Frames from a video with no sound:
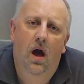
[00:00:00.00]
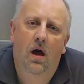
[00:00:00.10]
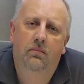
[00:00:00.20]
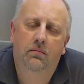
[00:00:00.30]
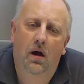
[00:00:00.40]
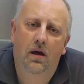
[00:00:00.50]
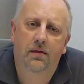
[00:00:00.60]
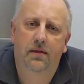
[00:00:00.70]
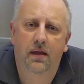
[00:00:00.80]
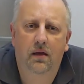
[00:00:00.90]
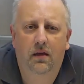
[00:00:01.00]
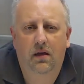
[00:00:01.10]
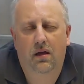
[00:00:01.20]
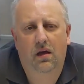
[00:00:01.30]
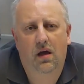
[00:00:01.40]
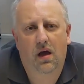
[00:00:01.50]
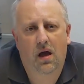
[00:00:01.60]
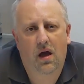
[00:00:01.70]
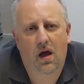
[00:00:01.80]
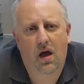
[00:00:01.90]
I think
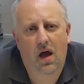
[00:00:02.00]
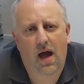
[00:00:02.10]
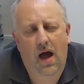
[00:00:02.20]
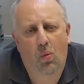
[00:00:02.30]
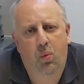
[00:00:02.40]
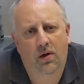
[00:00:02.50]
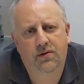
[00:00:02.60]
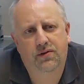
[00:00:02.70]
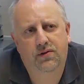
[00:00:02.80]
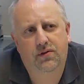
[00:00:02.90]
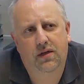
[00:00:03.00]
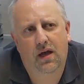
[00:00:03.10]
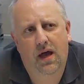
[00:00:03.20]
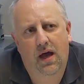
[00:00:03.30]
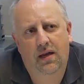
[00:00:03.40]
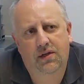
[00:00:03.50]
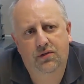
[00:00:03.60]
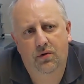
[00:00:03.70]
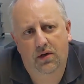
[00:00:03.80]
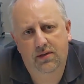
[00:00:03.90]
once an
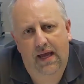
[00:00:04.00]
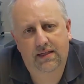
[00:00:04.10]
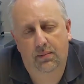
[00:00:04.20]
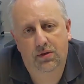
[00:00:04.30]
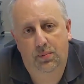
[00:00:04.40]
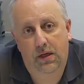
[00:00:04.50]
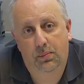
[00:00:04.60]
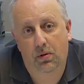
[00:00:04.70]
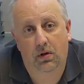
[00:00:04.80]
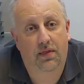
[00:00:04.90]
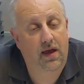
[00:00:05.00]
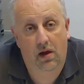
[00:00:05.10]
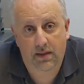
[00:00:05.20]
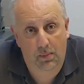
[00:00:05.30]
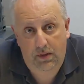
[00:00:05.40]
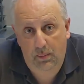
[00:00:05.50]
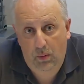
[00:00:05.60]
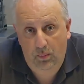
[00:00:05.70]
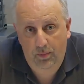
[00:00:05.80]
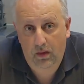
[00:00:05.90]
instructor accepts a pupil, they own that
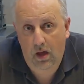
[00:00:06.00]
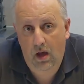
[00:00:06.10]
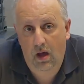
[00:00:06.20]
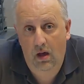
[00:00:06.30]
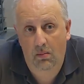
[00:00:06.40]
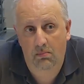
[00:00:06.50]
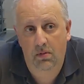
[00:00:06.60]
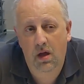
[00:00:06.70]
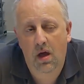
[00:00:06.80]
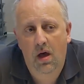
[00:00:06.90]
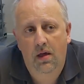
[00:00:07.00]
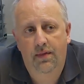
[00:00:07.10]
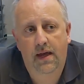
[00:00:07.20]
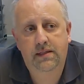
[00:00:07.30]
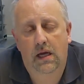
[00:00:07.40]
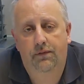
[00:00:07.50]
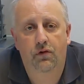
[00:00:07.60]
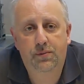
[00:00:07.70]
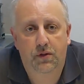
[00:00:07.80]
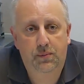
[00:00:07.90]
pupil. They take
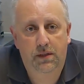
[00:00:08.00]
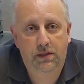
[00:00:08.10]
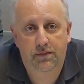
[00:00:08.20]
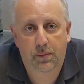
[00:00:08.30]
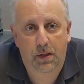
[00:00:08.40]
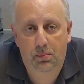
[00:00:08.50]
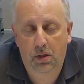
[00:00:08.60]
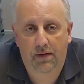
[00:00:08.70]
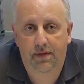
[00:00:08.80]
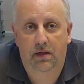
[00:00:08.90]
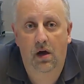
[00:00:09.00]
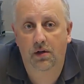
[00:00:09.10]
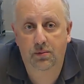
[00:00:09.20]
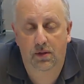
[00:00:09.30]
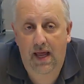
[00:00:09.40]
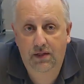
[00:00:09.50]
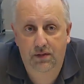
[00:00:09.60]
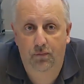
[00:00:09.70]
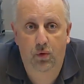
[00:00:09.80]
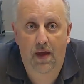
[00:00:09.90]
full responsibility of the pupil. If they can't do a
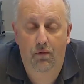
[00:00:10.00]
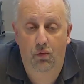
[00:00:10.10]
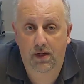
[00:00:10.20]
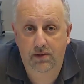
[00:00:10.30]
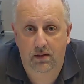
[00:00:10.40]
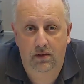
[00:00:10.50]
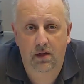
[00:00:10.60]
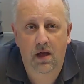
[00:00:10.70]
lesson for whatever reason,